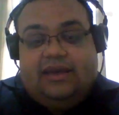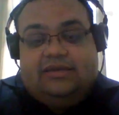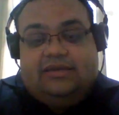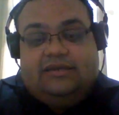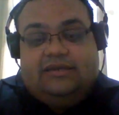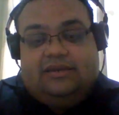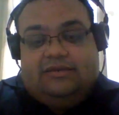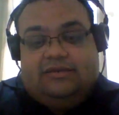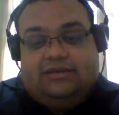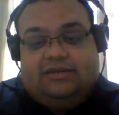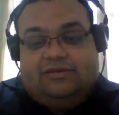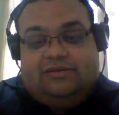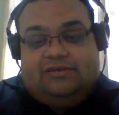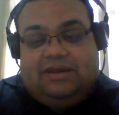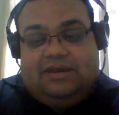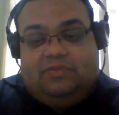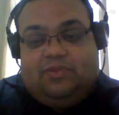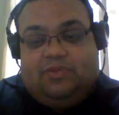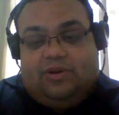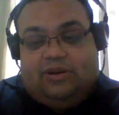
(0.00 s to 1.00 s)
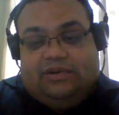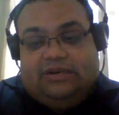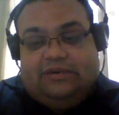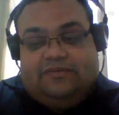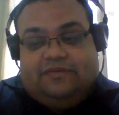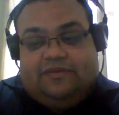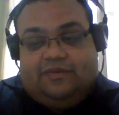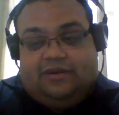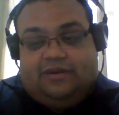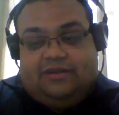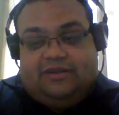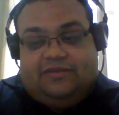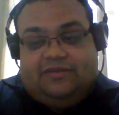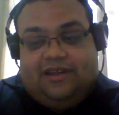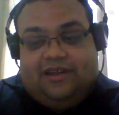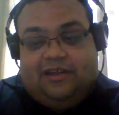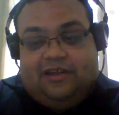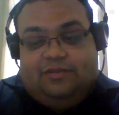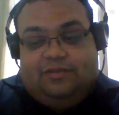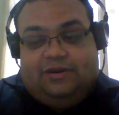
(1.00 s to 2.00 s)
So it's really important for
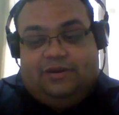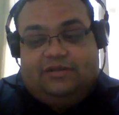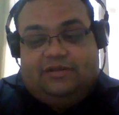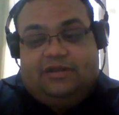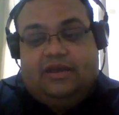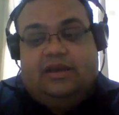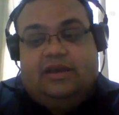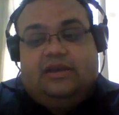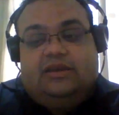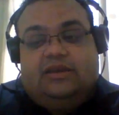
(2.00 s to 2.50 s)
developers